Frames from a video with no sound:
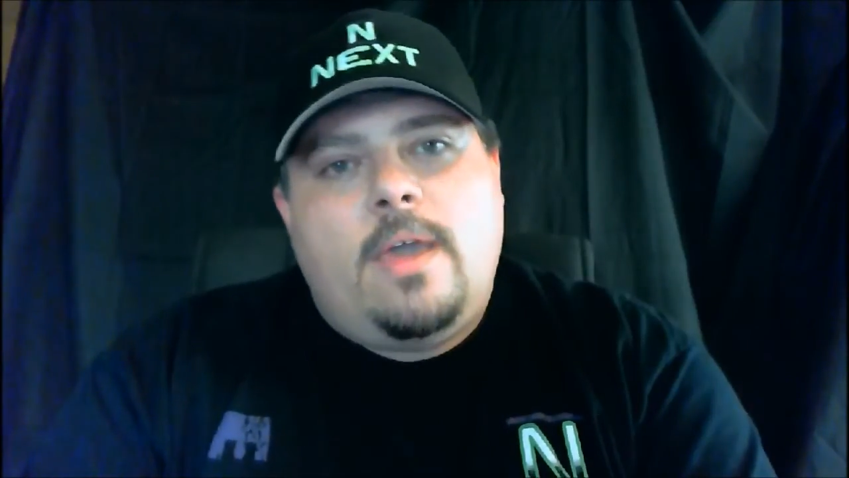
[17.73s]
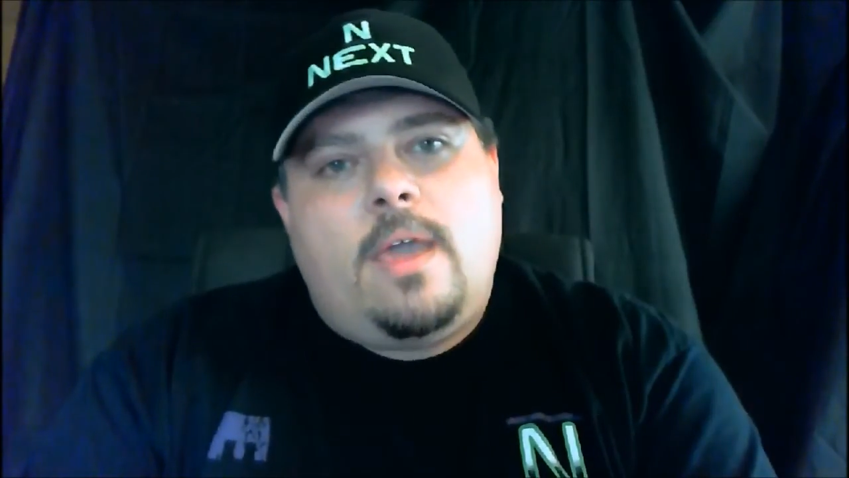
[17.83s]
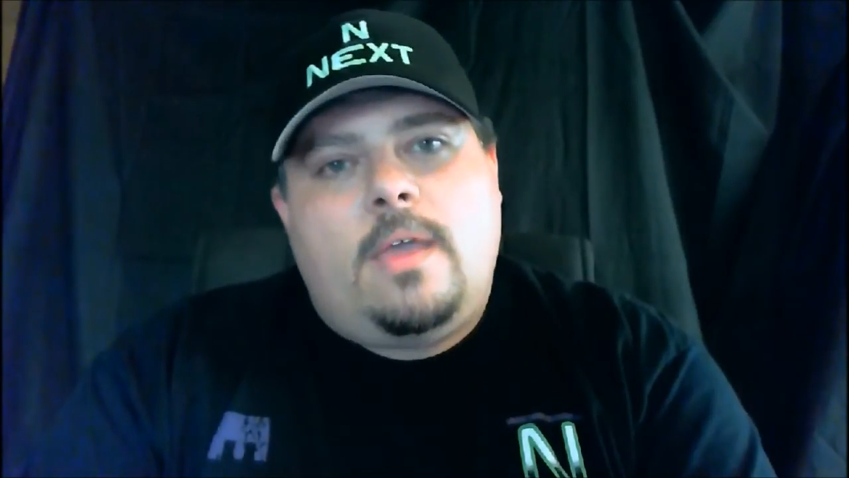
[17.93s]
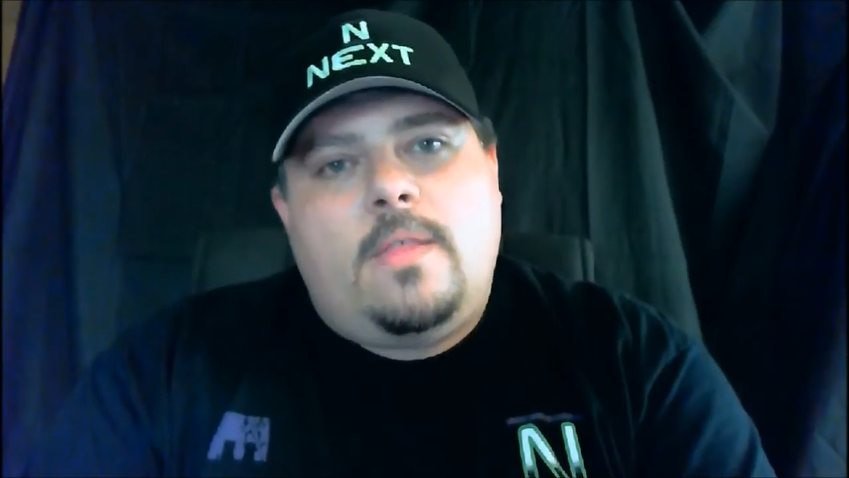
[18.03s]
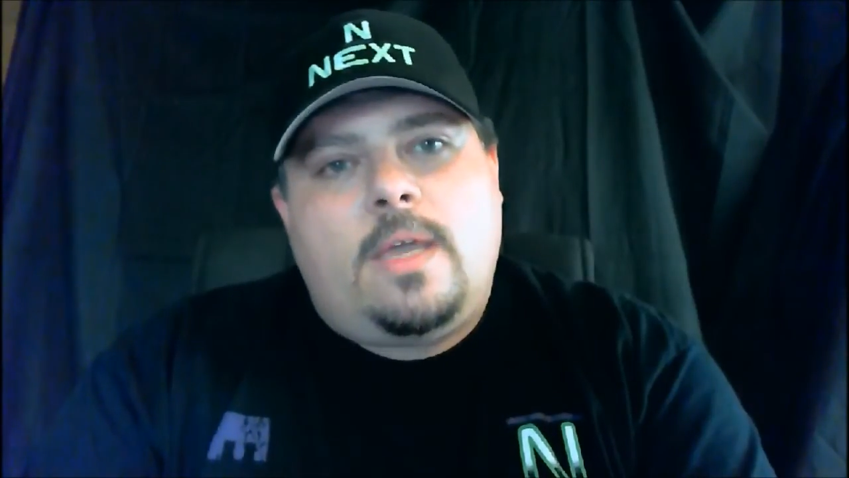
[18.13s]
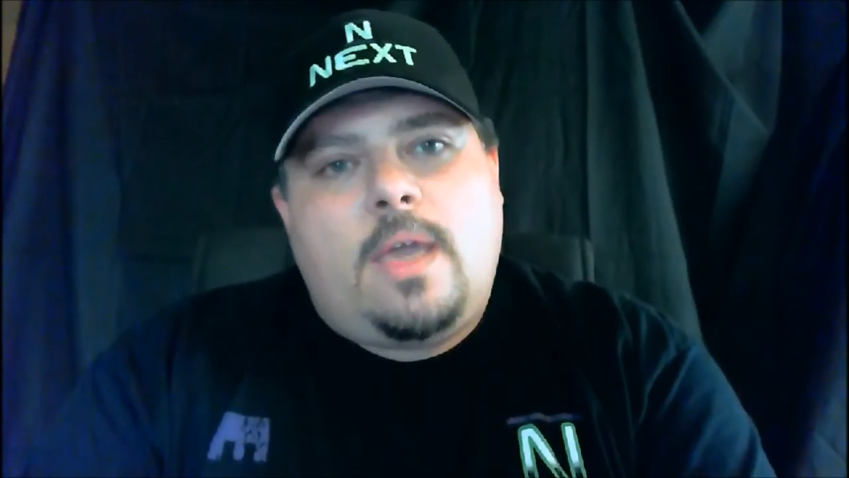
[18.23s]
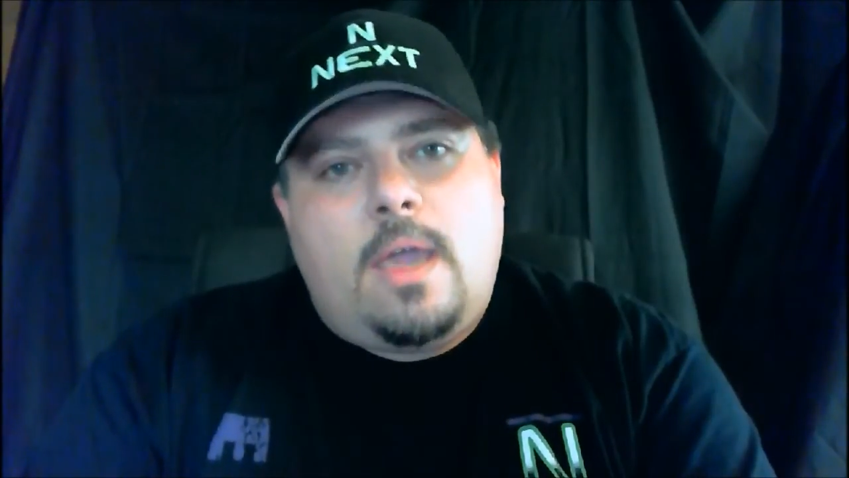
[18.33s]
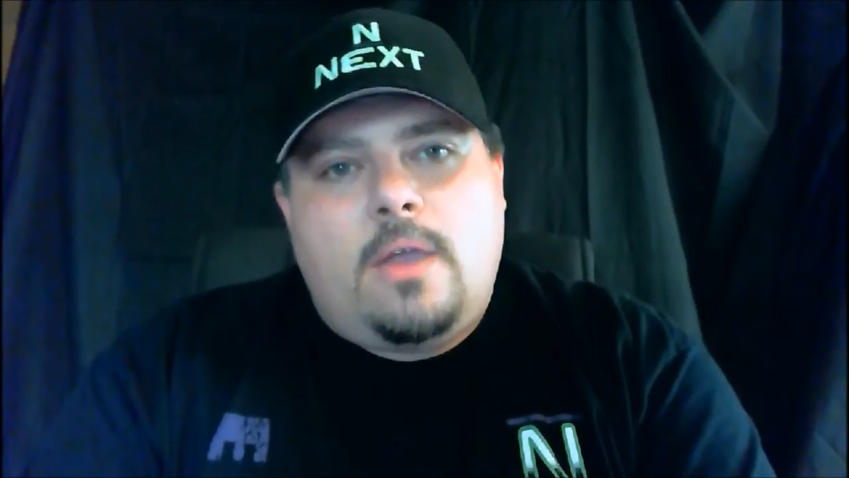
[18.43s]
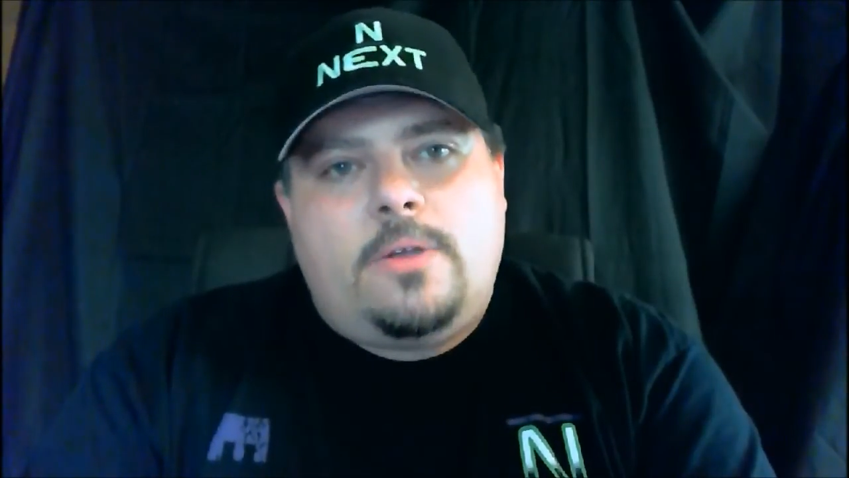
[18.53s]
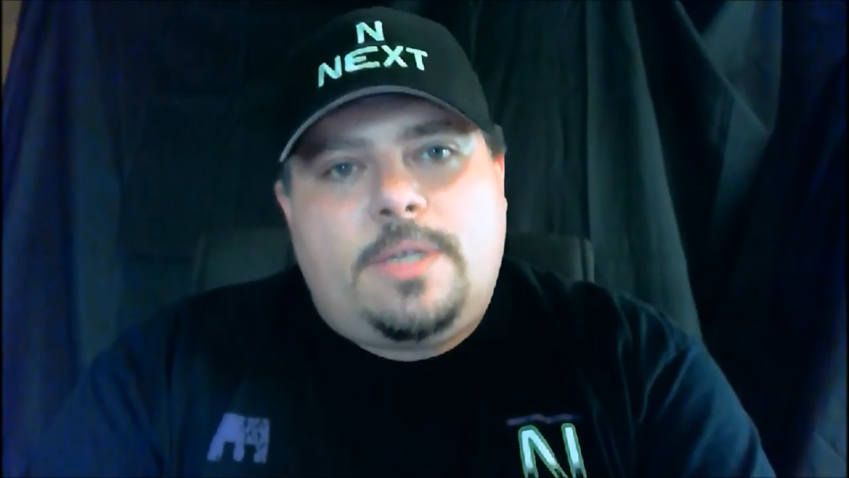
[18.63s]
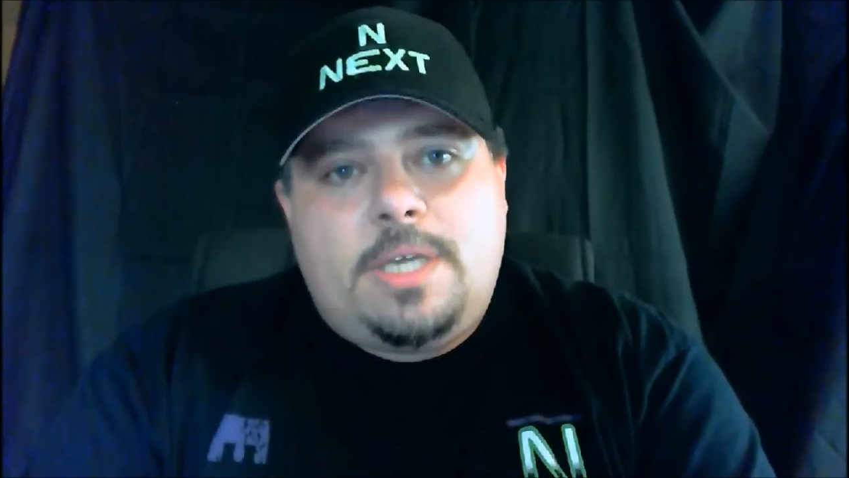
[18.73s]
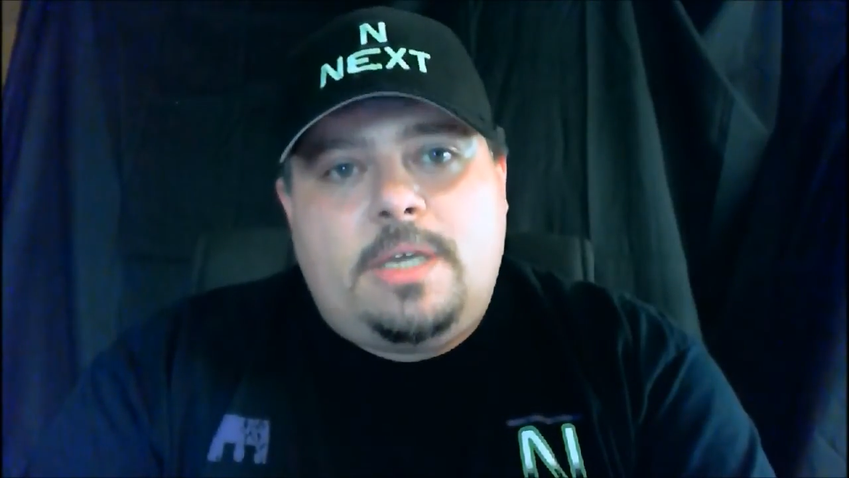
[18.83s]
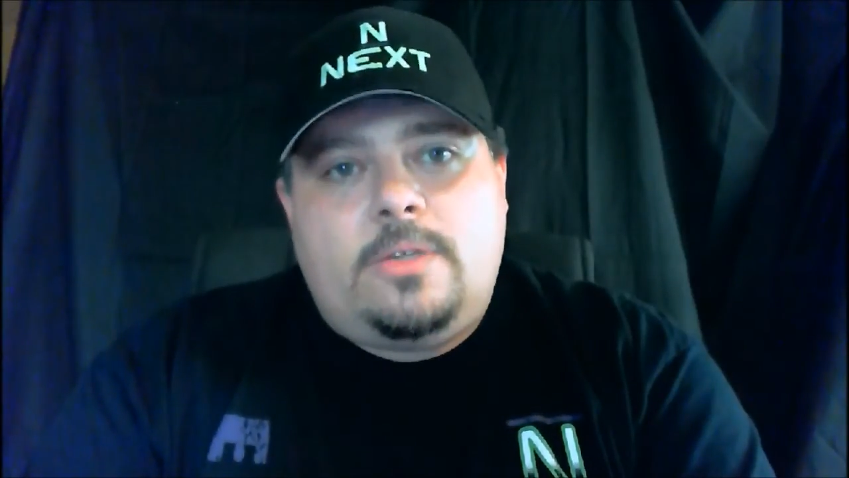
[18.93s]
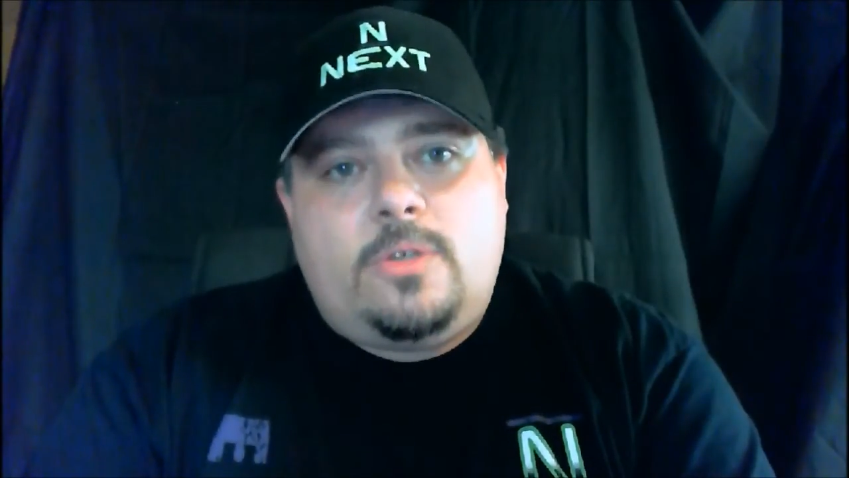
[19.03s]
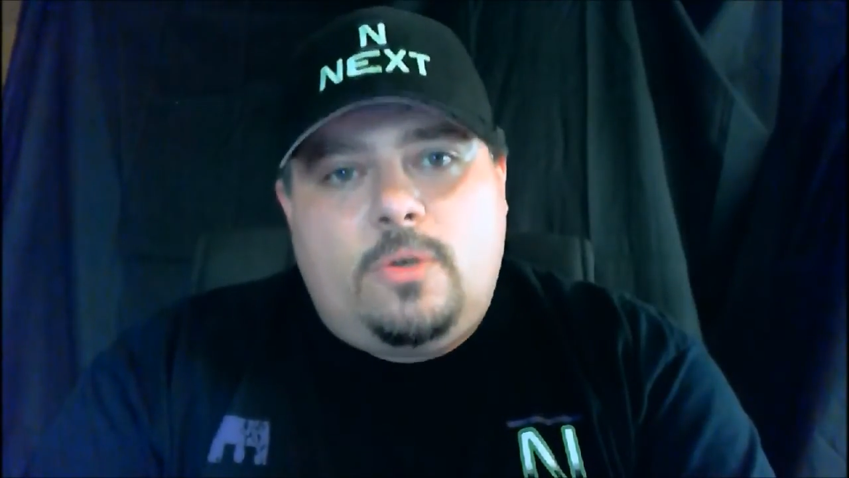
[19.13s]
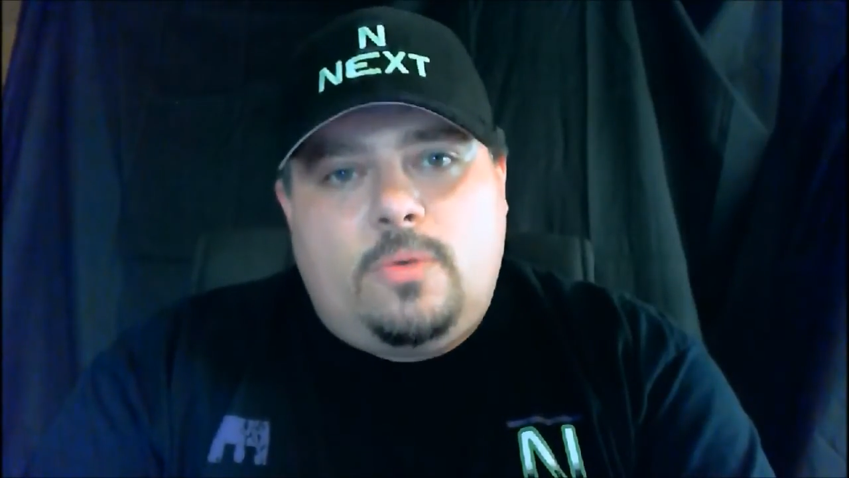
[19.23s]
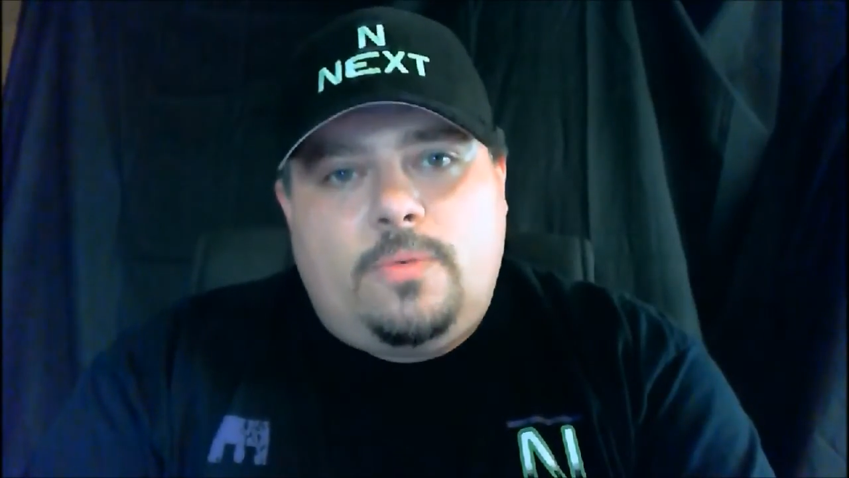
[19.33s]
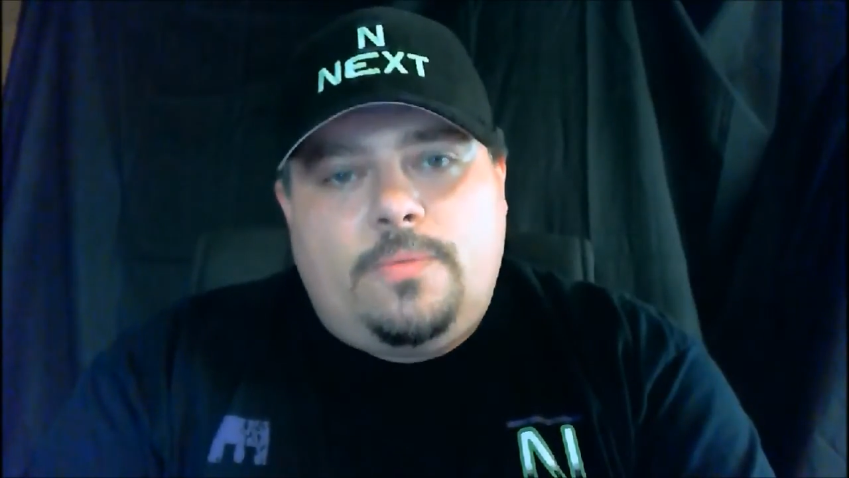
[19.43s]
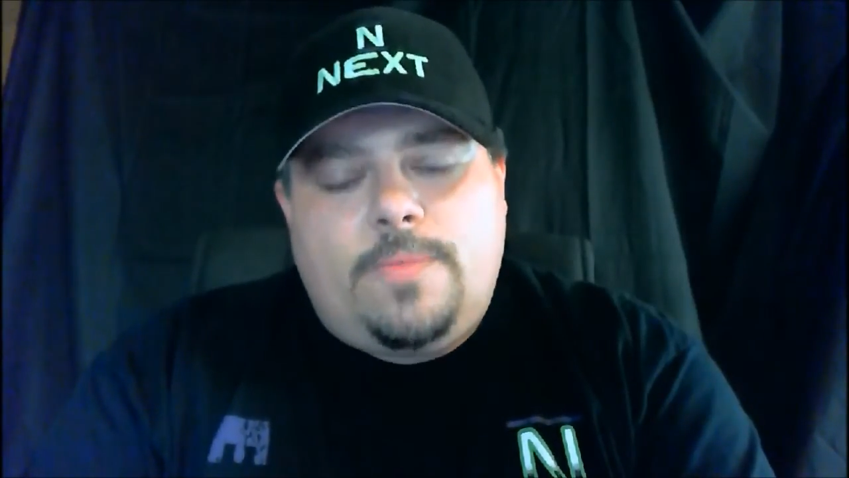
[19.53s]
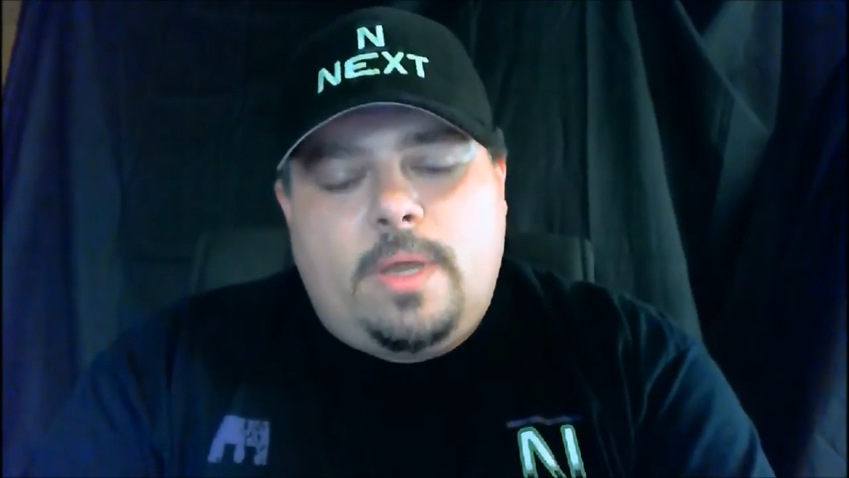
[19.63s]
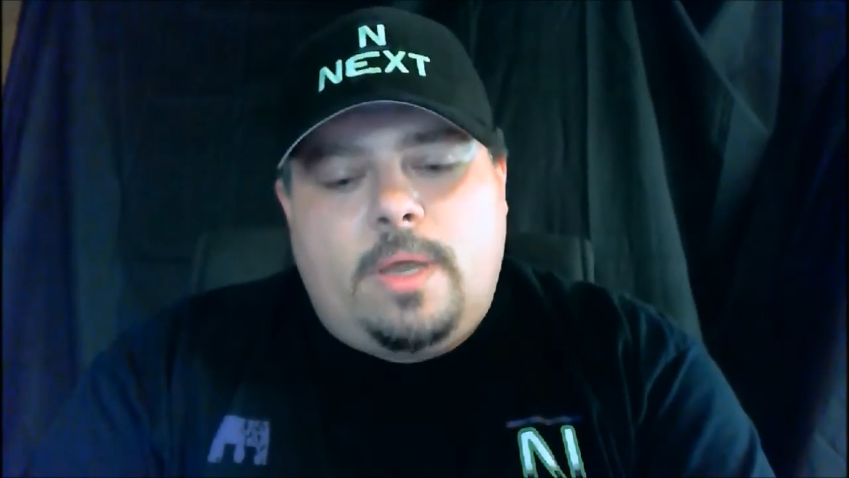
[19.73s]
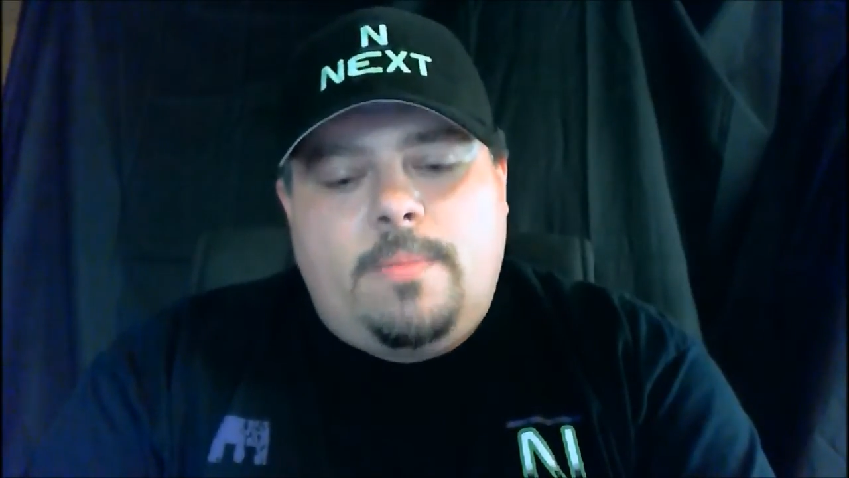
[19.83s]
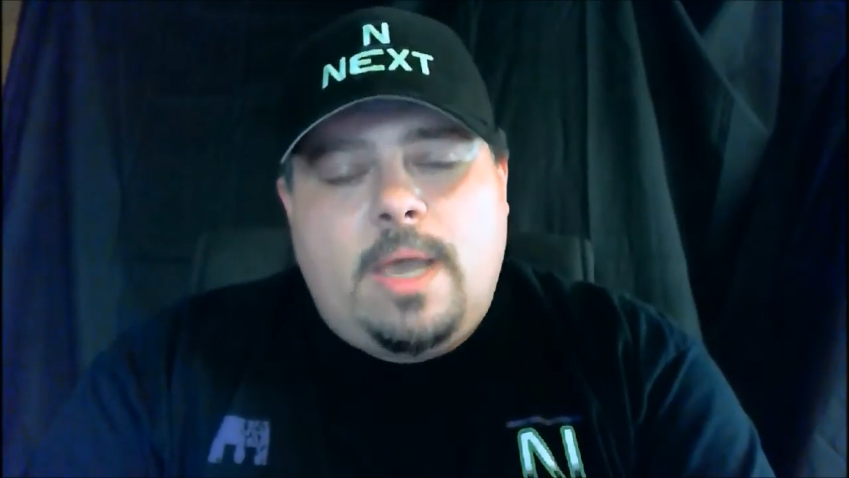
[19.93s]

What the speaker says: and the Kanger T2.